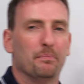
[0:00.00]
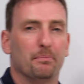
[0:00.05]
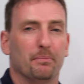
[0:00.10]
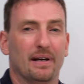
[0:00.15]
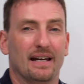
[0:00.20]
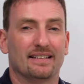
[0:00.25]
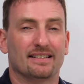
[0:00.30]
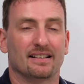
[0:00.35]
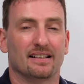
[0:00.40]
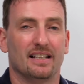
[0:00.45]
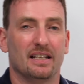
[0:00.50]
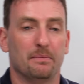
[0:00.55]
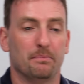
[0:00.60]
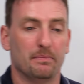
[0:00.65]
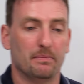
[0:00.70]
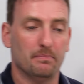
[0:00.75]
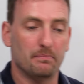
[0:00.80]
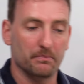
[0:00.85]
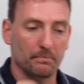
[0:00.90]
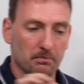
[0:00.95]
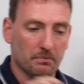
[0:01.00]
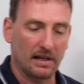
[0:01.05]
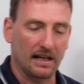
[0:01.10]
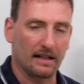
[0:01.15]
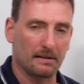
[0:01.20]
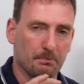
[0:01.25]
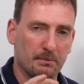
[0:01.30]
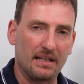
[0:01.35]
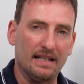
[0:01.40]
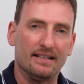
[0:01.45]
Basically,
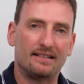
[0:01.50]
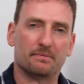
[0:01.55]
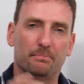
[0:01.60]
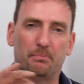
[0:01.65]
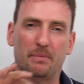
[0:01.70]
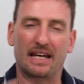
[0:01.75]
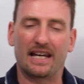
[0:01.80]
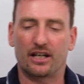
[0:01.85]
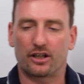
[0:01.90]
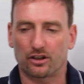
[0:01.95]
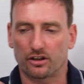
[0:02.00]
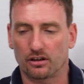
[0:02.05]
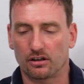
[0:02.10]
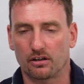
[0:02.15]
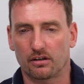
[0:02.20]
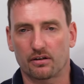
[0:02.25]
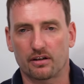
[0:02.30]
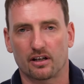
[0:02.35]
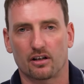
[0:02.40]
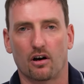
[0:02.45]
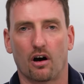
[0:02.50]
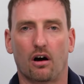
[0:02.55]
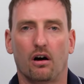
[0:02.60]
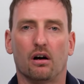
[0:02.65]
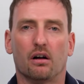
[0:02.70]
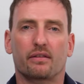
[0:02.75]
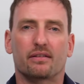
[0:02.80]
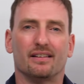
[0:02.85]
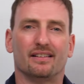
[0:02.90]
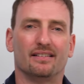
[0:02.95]
it means make sure that
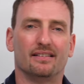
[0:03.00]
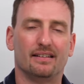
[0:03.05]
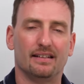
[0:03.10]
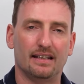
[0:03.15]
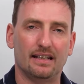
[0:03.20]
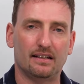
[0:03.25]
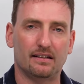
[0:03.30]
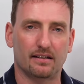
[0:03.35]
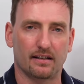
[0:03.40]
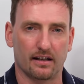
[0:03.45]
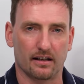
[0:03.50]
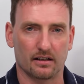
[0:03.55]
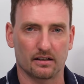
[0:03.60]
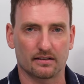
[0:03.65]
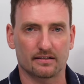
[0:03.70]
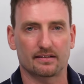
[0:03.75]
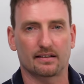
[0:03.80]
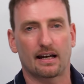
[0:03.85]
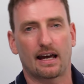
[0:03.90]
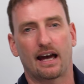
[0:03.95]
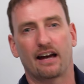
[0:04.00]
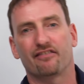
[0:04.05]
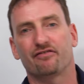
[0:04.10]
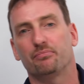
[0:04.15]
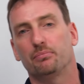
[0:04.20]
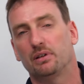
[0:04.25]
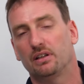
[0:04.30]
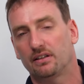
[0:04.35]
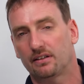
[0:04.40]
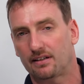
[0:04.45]
all the details
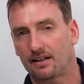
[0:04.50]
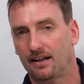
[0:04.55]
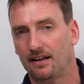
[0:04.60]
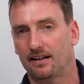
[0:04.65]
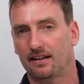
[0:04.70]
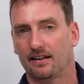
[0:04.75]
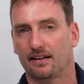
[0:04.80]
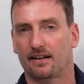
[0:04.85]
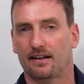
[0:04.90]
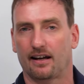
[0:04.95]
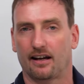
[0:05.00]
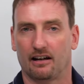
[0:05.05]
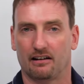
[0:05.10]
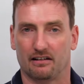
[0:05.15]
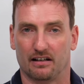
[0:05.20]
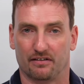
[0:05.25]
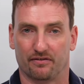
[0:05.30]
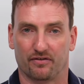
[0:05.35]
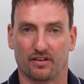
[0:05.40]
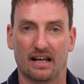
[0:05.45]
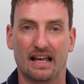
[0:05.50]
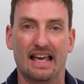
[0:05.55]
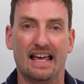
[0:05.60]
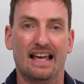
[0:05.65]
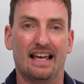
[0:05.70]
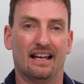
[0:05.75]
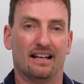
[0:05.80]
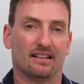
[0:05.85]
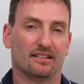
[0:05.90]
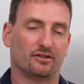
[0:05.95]
have been taken care of.
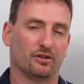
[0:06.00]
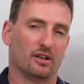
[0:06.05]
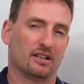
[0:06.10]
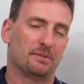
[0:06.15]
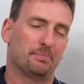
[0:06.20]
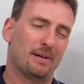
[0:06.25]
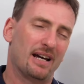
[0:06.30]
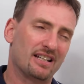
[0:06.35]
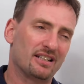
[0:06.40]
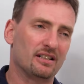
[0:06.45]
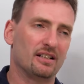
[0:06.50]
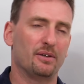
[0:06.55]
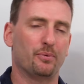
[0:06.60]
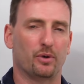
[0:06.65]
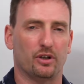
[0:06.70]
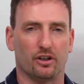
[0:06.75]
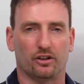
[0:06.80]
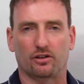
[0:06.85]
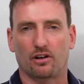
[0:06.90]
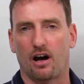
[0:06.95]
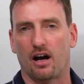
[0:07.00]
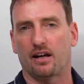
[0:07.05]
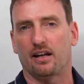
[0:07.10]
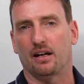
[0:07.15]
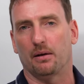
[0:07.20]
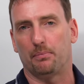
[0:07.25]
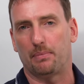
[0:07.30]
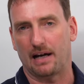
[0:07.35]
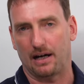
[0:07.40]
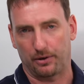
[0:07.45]
So especially when you're talking
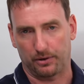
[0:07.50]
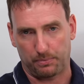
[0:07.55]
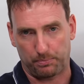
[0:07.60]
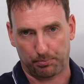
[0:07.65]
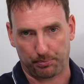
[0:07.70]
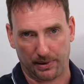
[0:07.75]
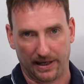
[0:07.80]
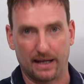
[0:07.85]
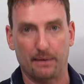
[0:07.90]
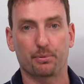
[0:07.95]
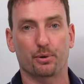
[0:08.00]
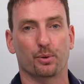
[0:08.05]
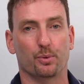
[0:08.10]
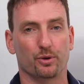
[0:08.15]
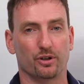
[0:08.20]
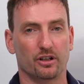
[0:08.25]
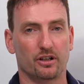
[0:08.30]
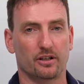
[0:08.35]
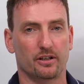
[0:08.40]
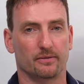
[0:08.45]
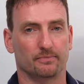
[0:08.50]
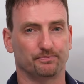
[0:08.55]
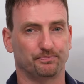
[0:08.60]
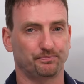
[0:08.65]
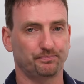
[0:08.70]
about paperwork,